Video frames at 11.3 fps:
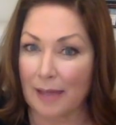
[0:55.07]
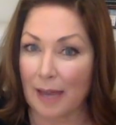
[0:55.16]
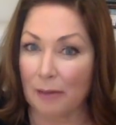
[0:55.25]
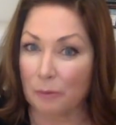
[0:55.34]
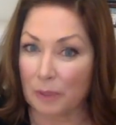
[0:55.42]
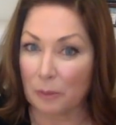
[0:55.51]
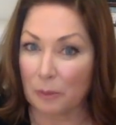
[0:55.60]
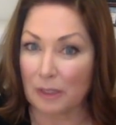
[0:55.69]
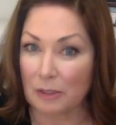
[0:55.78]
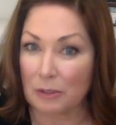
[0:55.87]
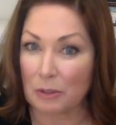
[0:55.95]
I really
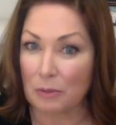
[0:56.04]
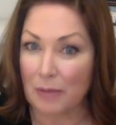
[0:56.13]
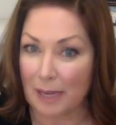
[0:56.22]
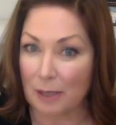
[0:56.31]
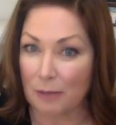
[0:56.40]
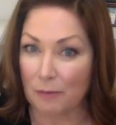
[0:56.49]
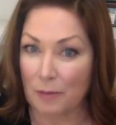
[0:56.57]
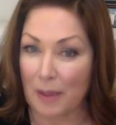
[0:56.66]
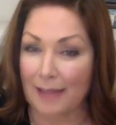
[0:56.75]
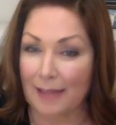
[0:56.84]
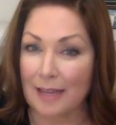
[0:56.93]
do thank you for
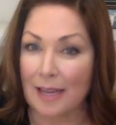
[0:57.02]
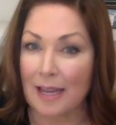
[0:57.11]
that.